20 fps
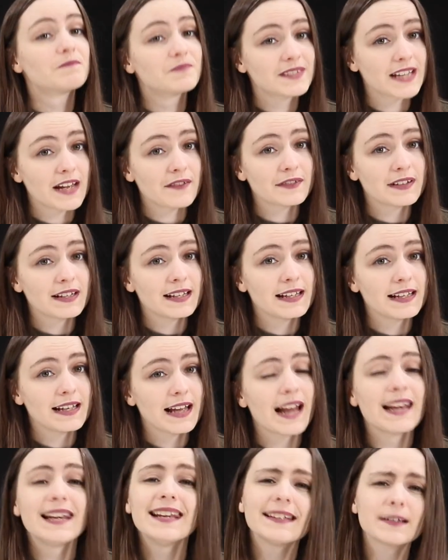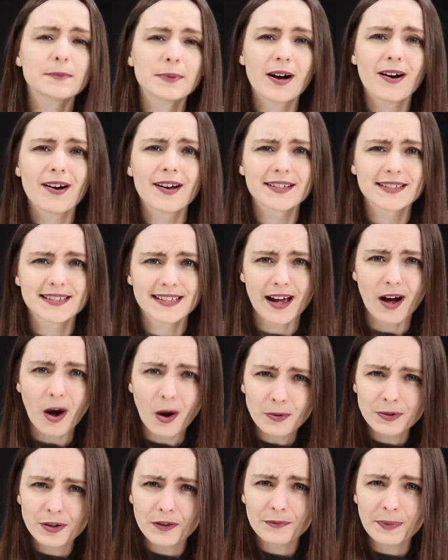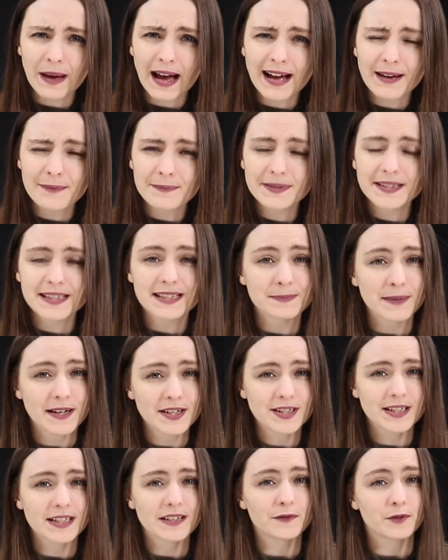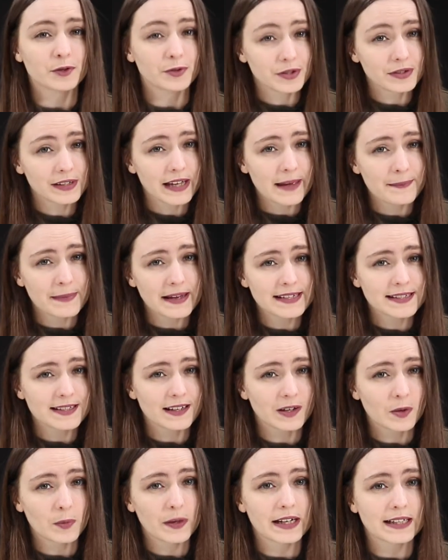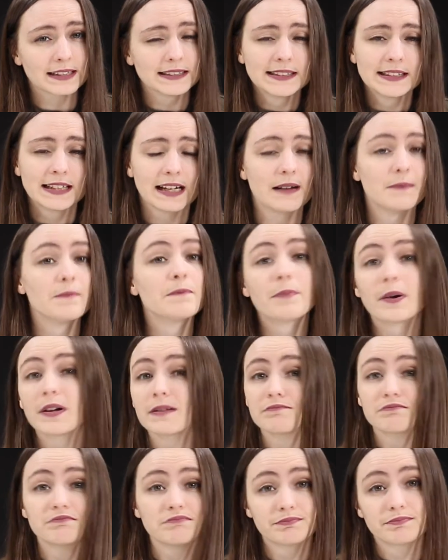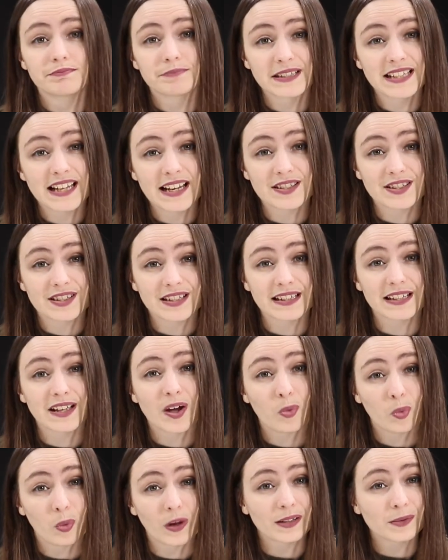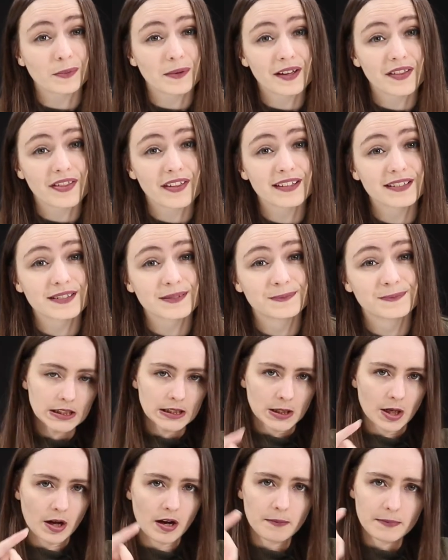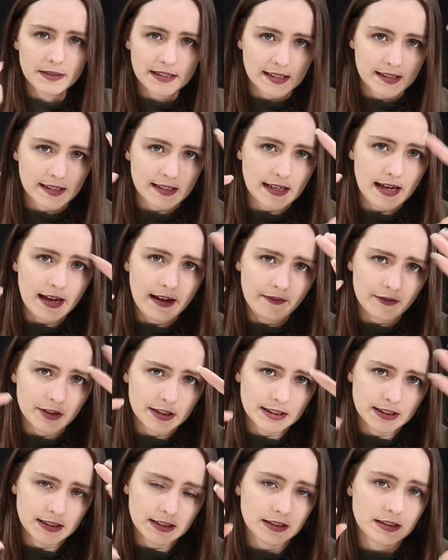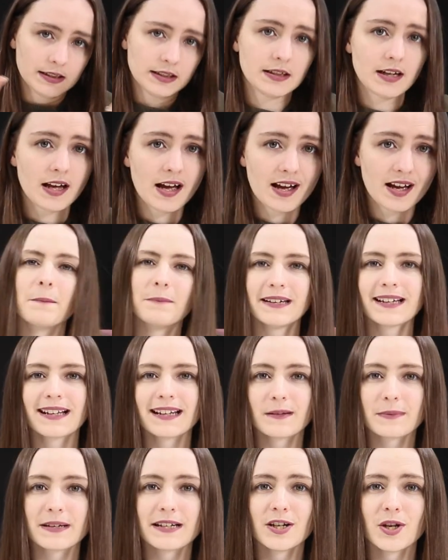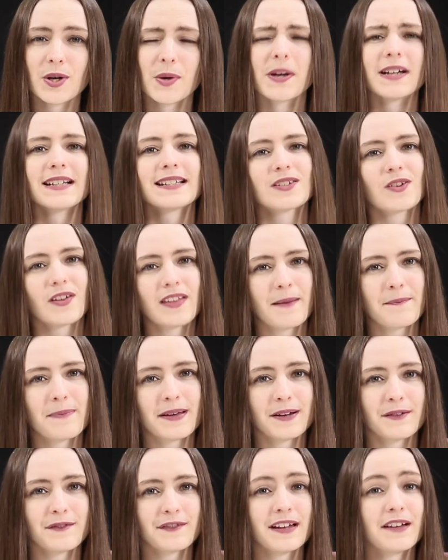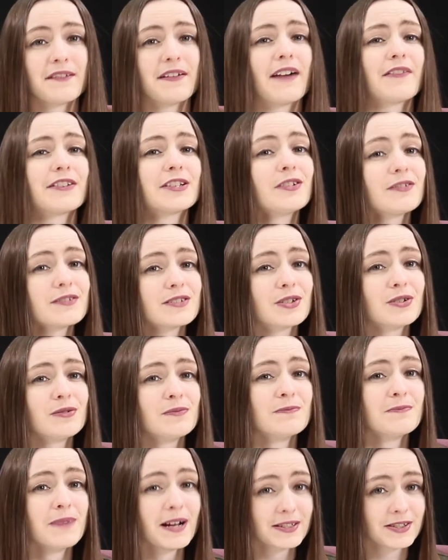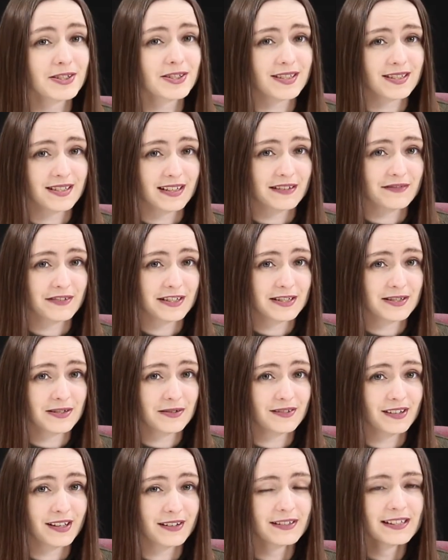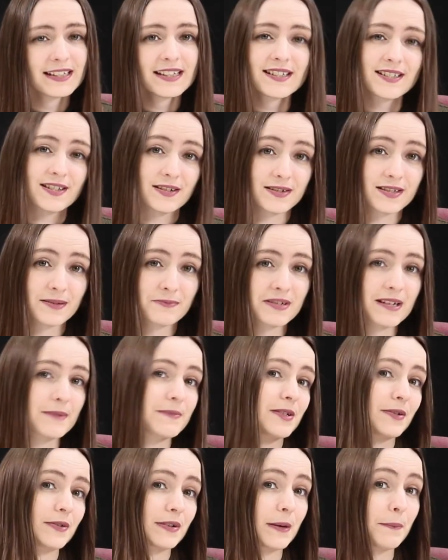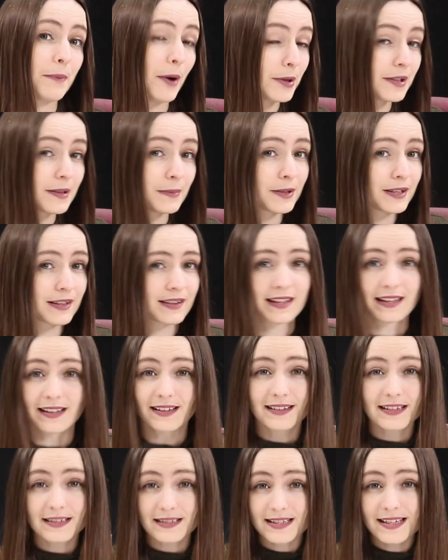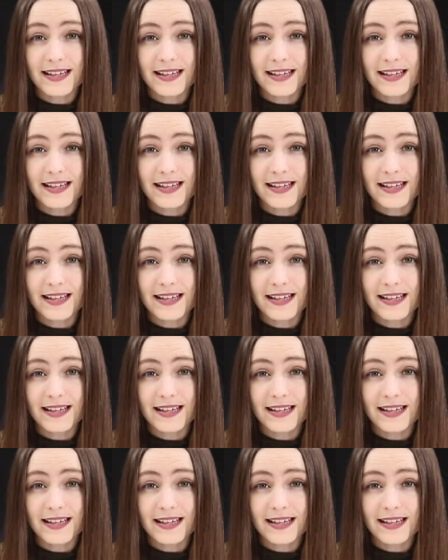Definitely a little bit harder to get hold of perhaps, especially if you're UK based like we are, but potentially well worth it. Number 7. Being a little bit newer, it's got that benefit of having not too much to dive into though. So sometimes you'll look at Pokémon and think, there's